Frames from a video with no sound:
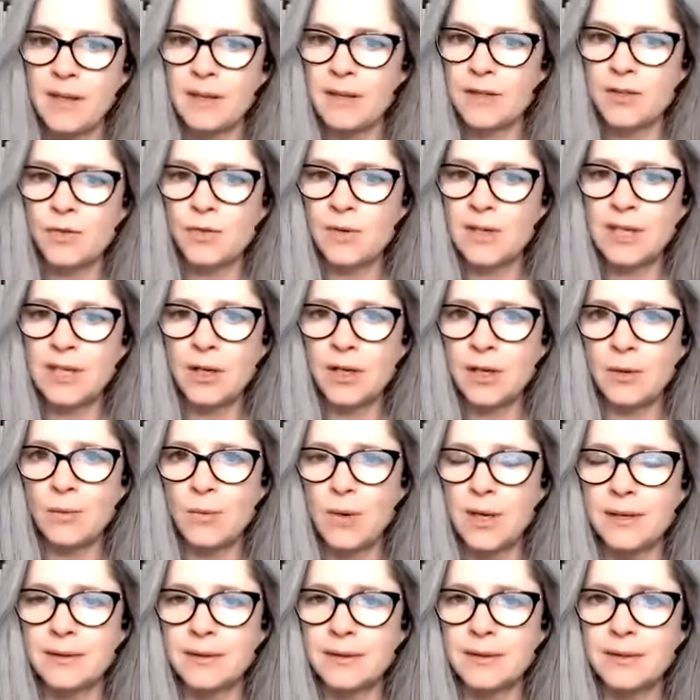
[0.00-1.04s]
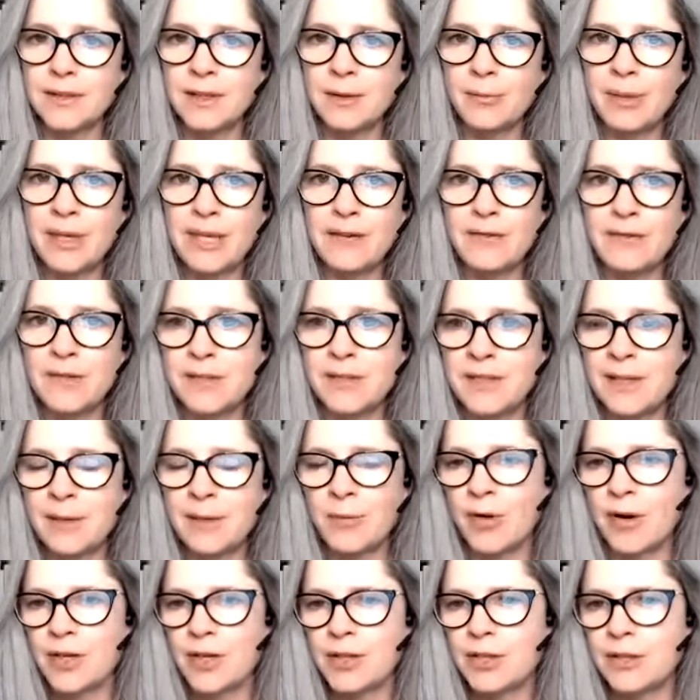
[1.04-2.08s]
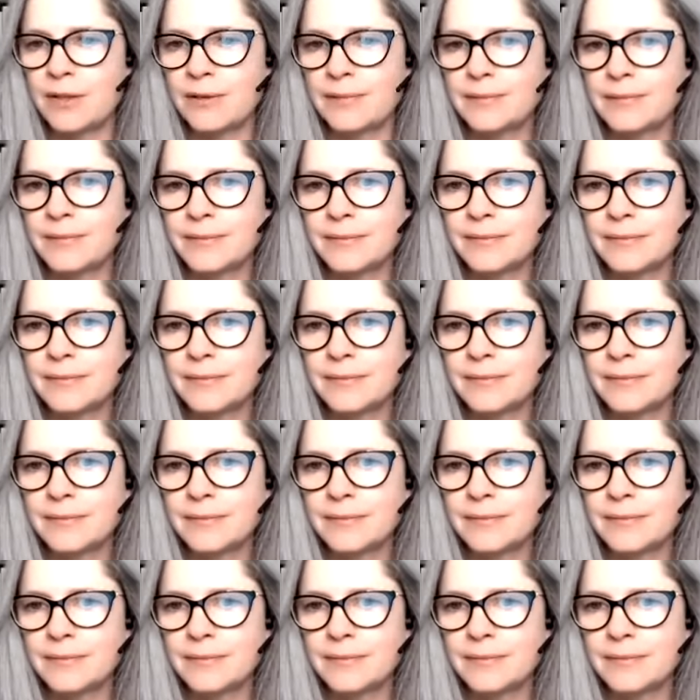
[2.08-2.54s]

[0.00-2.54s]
And there's really only one, the belief in separation,